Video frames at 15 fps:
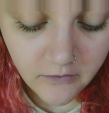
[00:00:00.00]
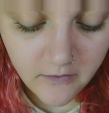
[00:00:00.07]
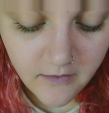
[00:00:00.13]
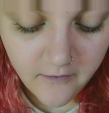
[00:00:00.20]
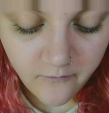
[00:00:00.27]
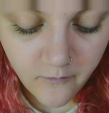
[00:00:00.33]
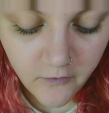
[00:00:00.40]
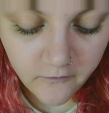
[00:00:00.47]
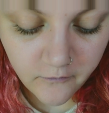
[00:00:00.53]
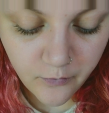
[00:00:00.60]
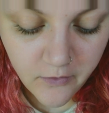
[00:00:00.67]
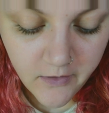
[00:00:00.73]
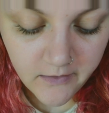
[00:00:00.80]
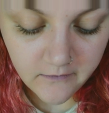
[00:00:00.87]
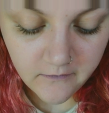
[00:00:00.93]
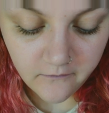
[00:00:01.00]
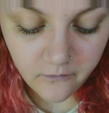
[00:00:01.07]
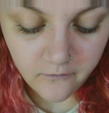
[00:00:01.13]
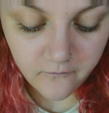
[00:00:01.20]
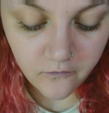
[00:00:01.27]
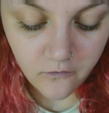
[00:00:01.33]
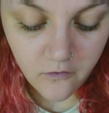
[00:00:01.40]
don't have much practice
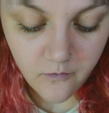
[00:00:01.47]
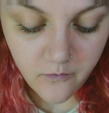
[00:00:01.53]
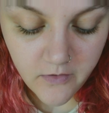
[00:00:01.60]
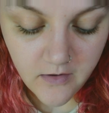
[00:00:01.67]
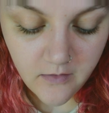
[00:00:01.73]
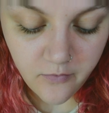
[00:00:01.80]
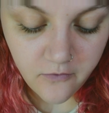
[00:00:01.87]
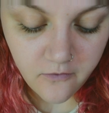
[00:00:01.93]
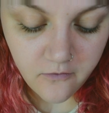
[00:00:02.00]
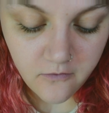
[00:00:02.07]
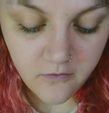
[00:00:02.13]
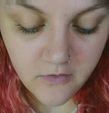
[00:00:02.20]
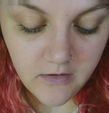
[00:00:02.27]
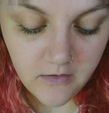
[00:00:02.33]
with drawing people